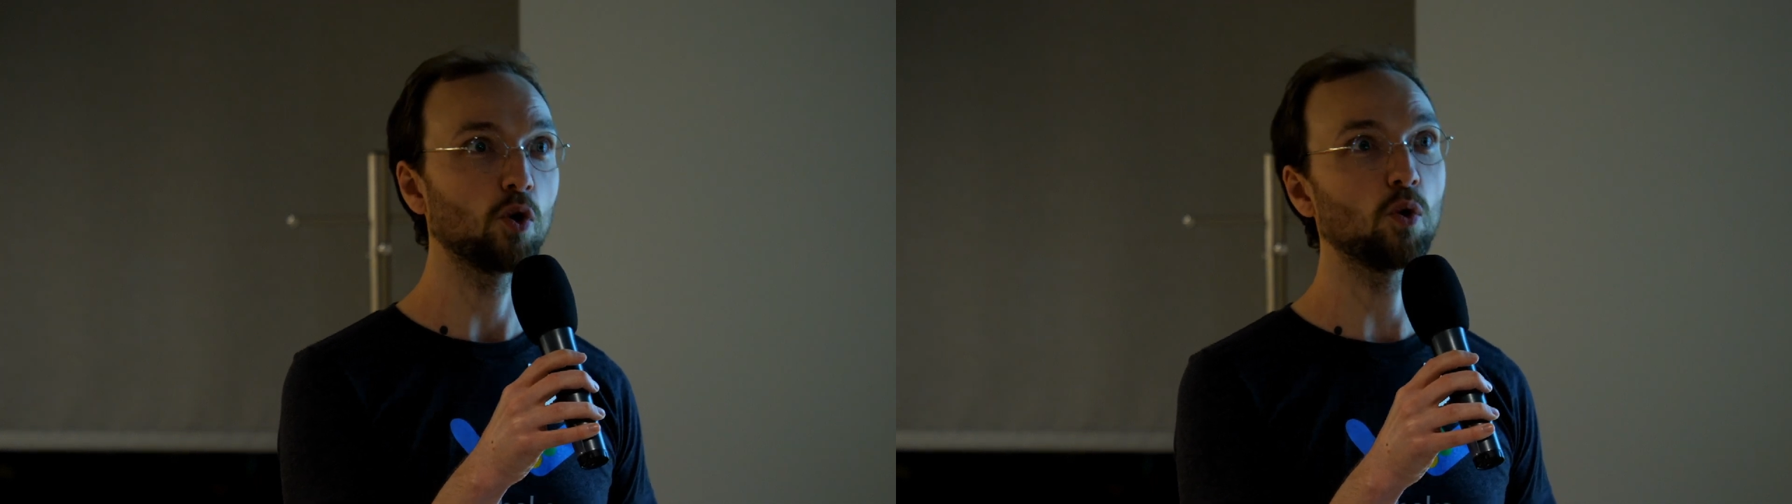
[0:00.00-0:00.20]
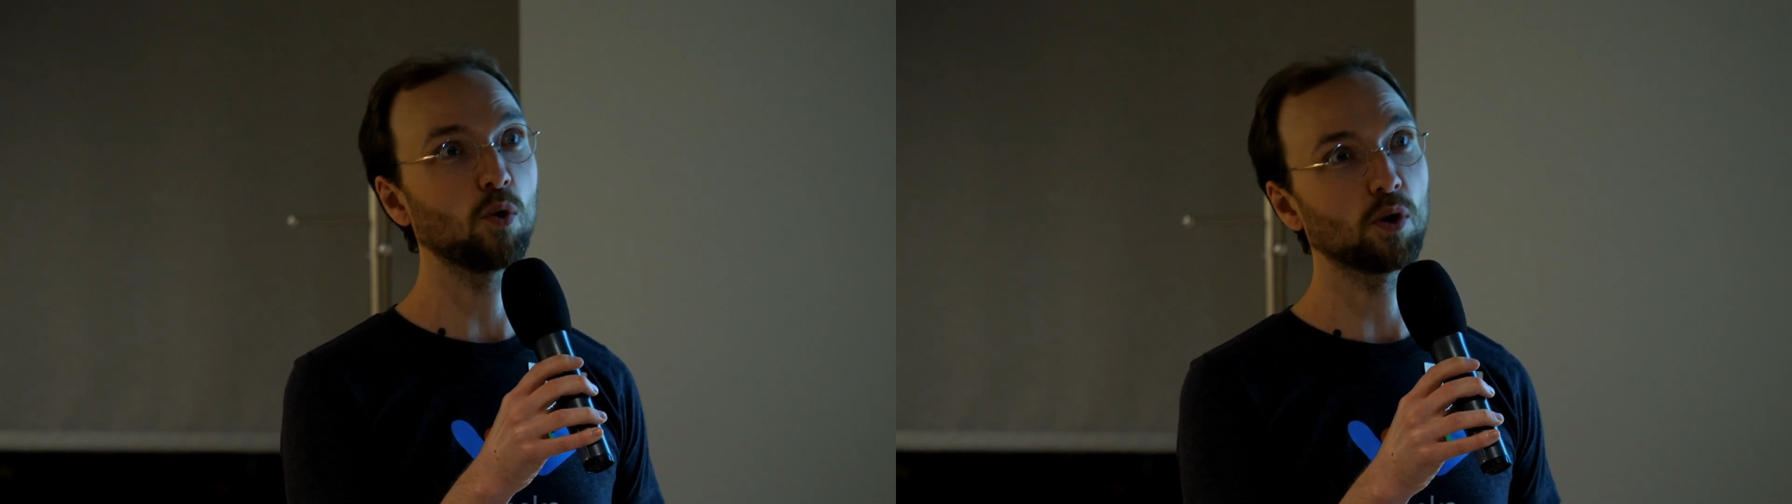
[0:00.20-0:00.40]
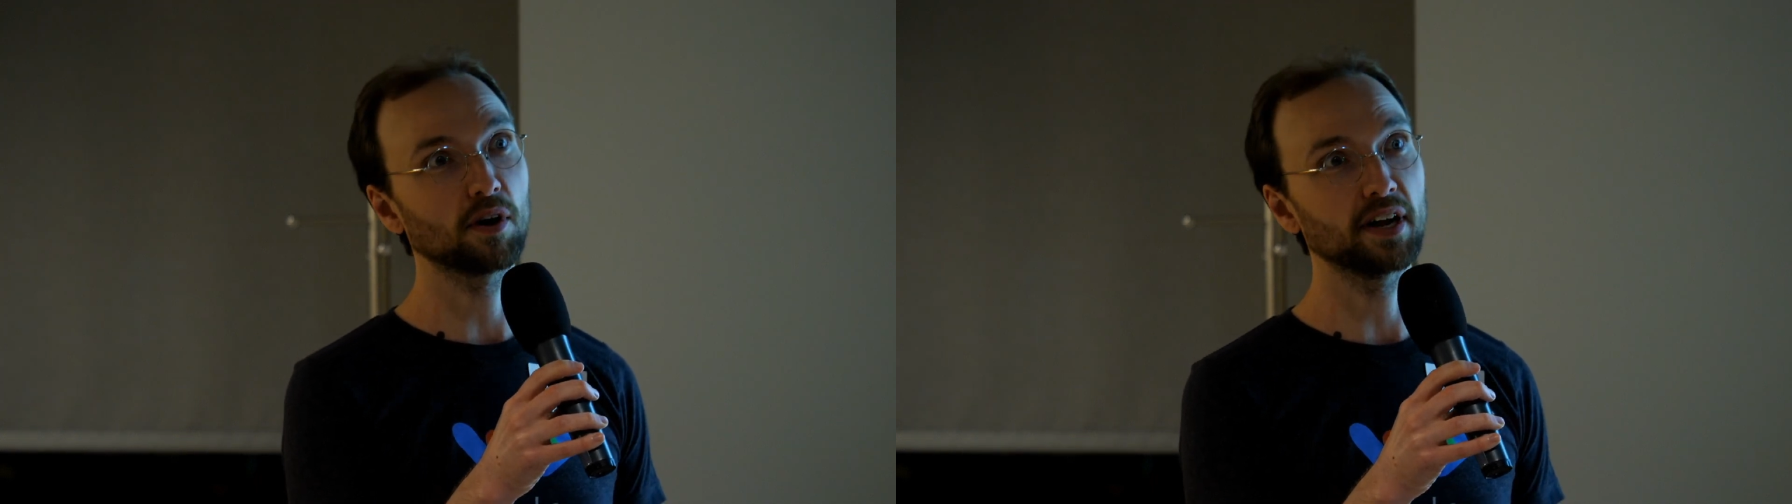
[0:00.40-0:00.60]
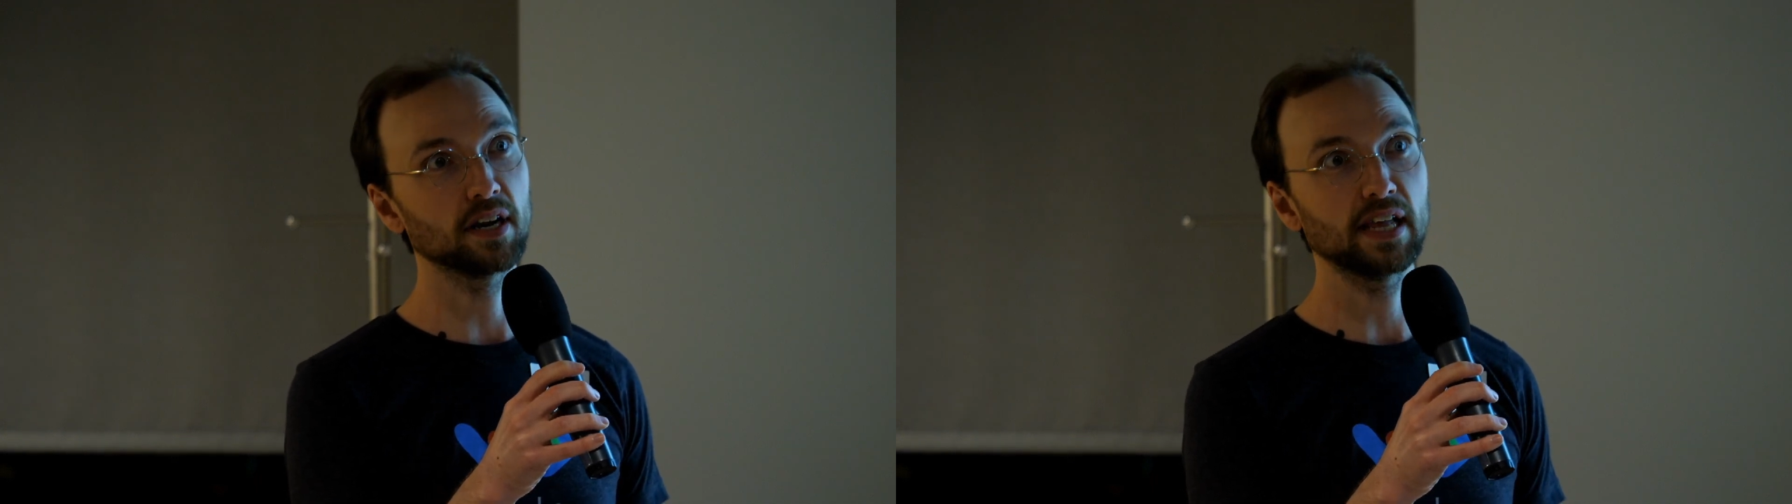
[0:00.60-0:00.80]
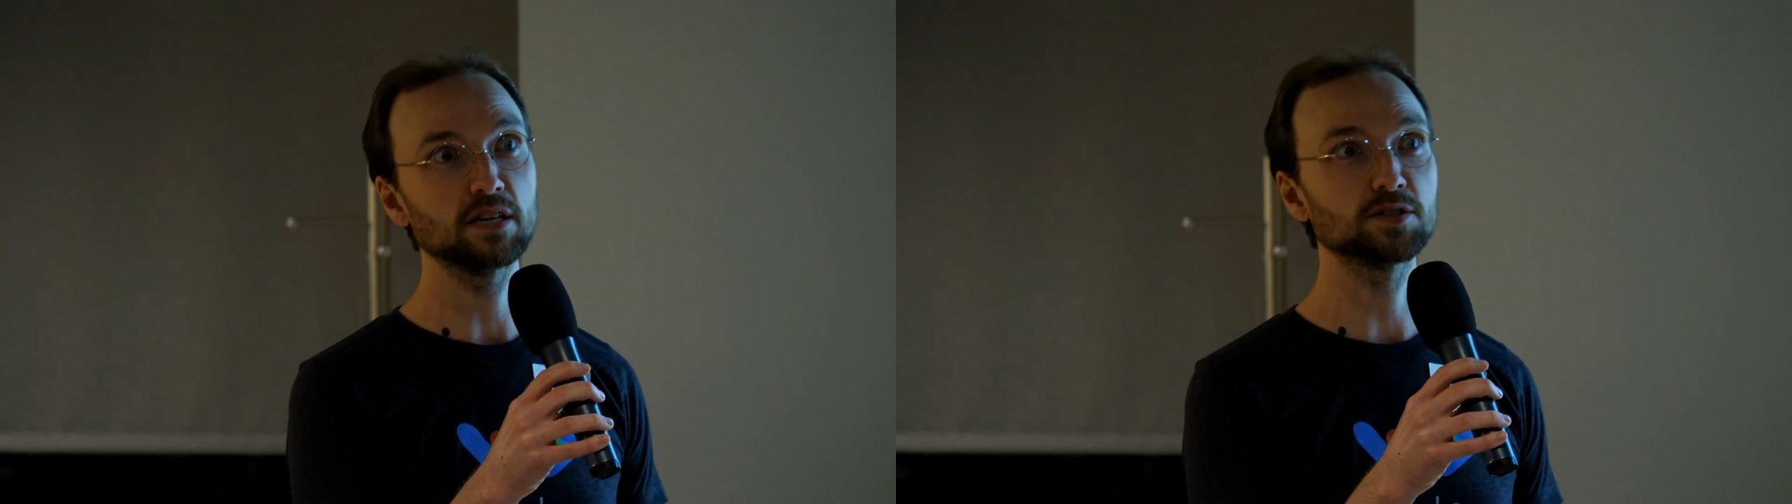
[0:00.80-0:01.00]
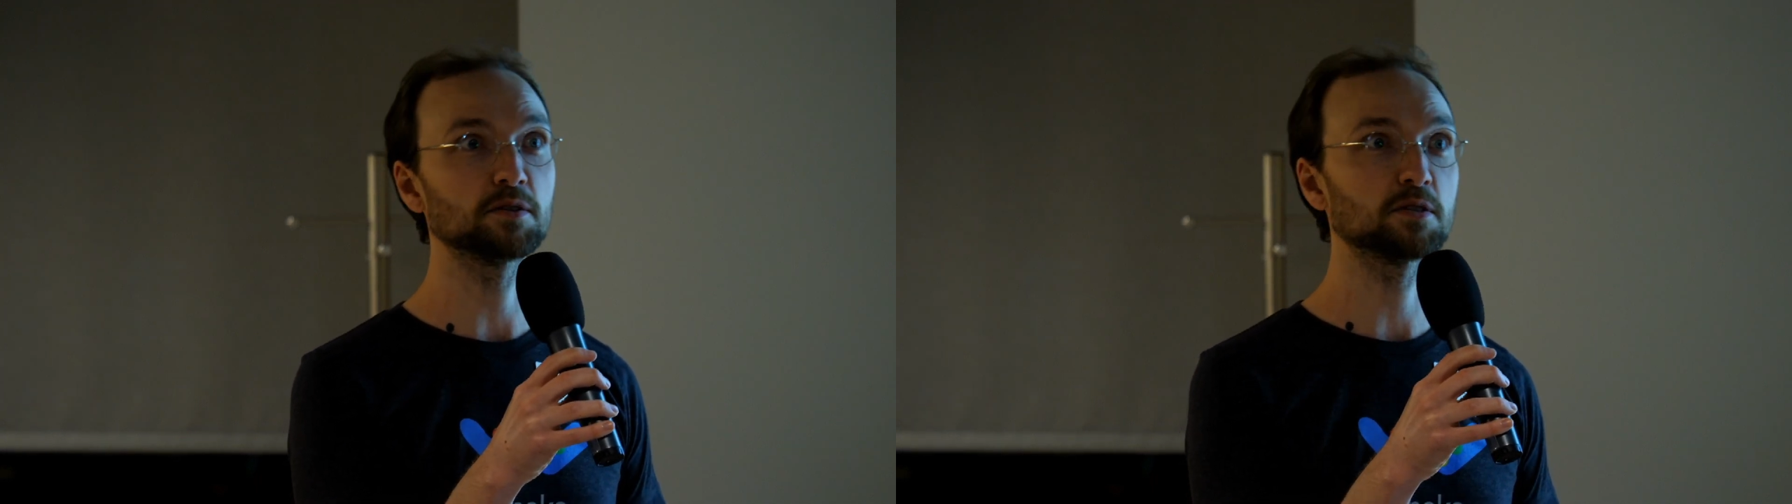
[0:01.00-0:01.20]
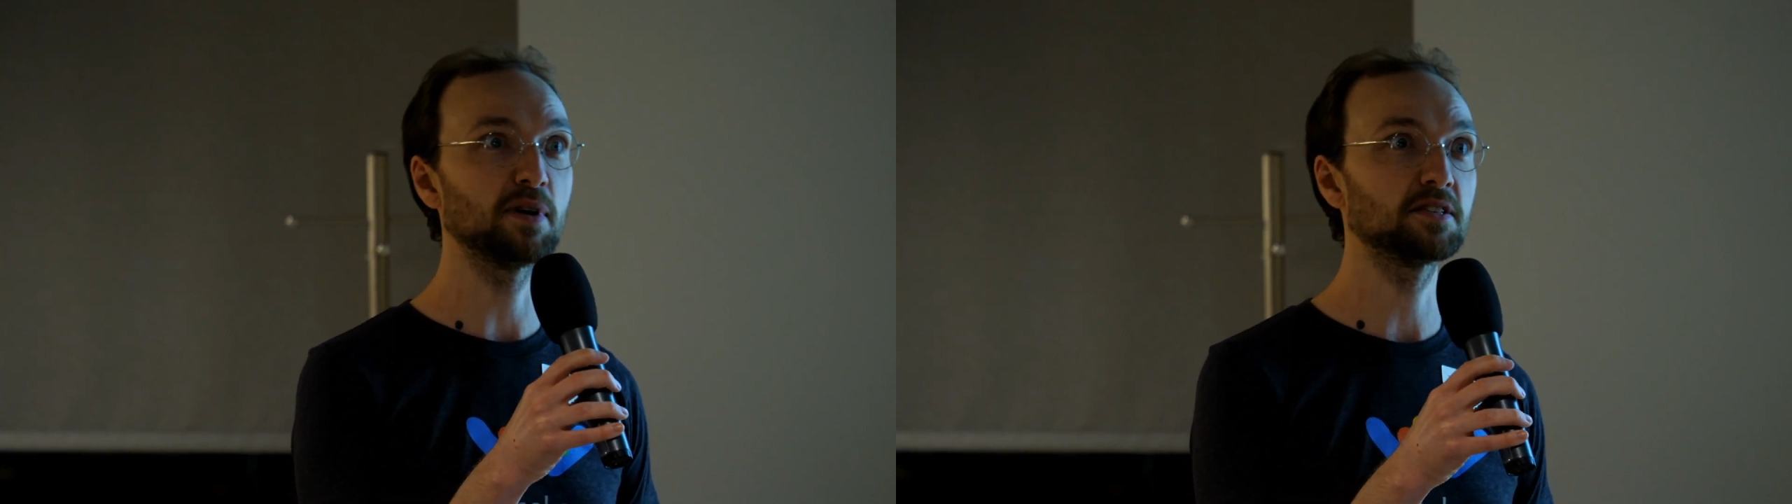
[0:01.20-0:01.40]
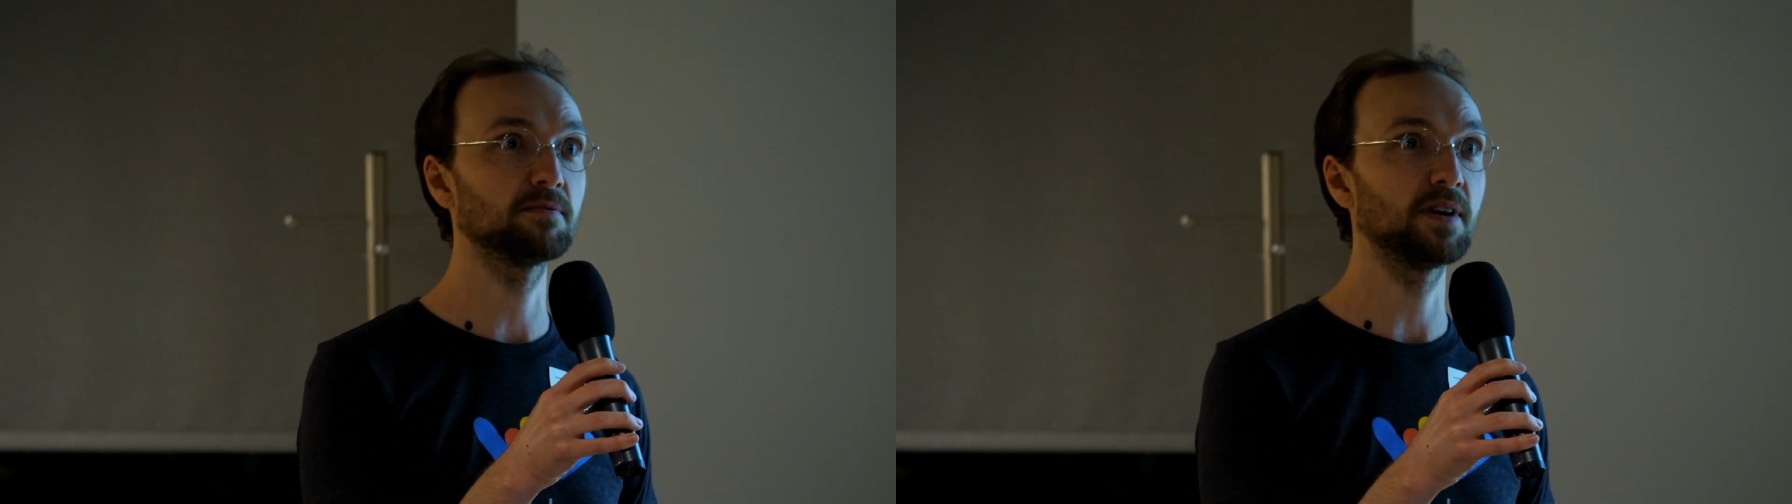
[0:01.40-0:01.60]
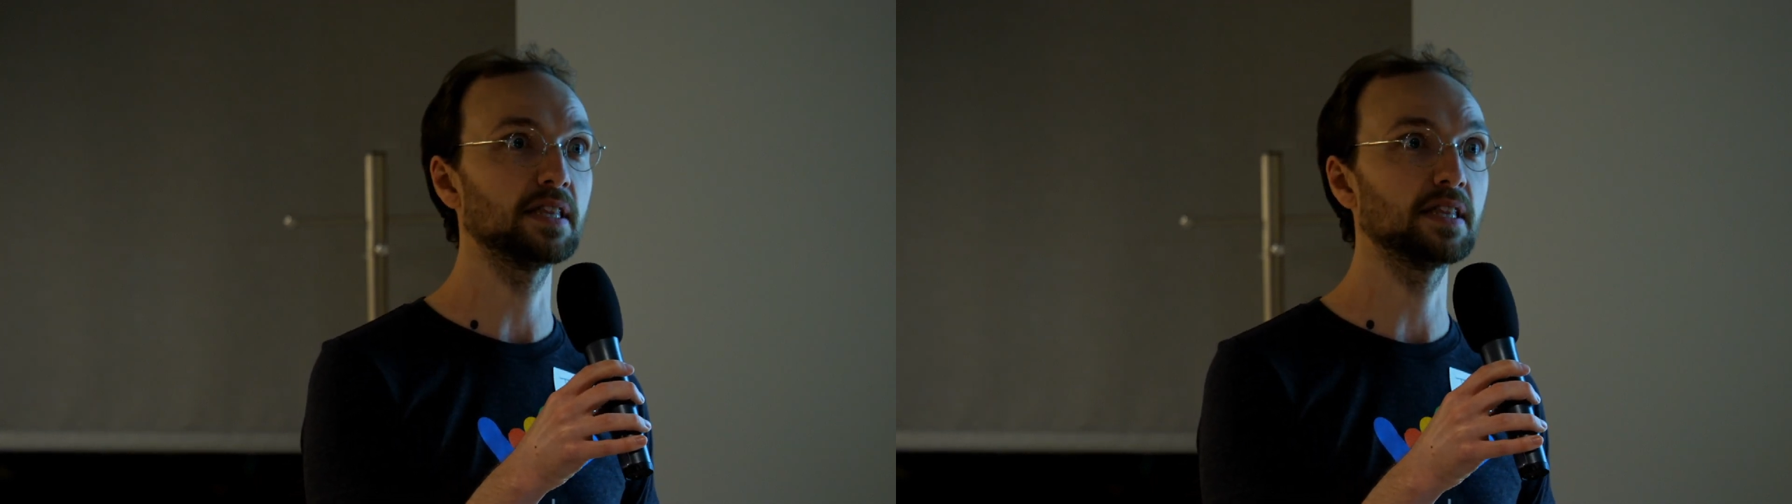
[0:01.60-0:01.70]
or it allows you to specify